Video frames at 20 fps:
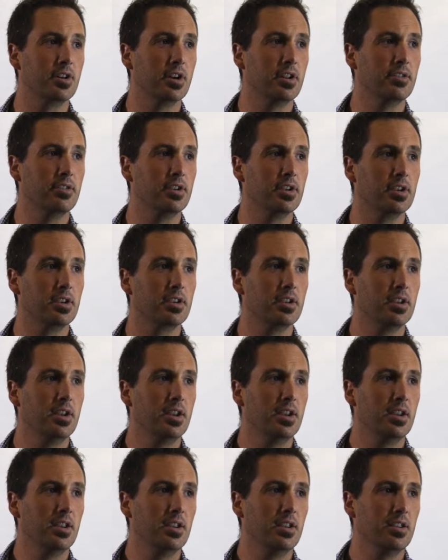I think,
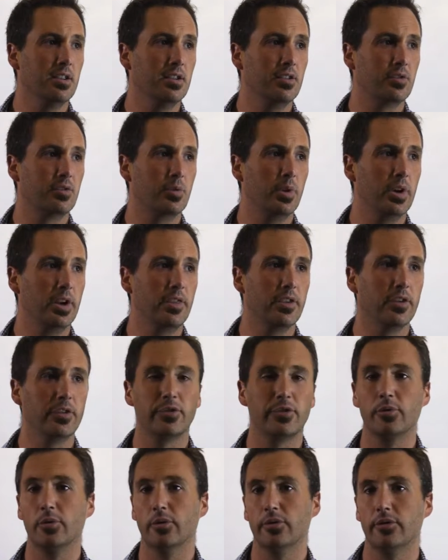is really the
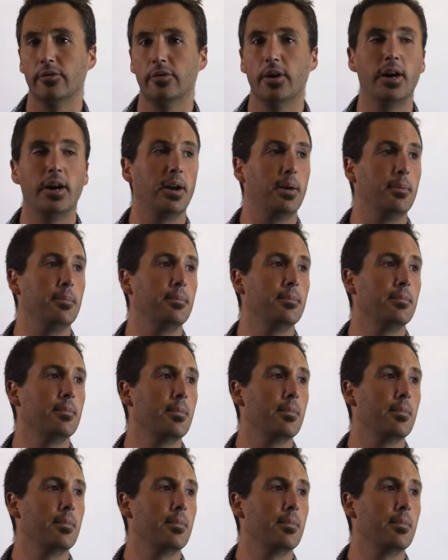source of harm.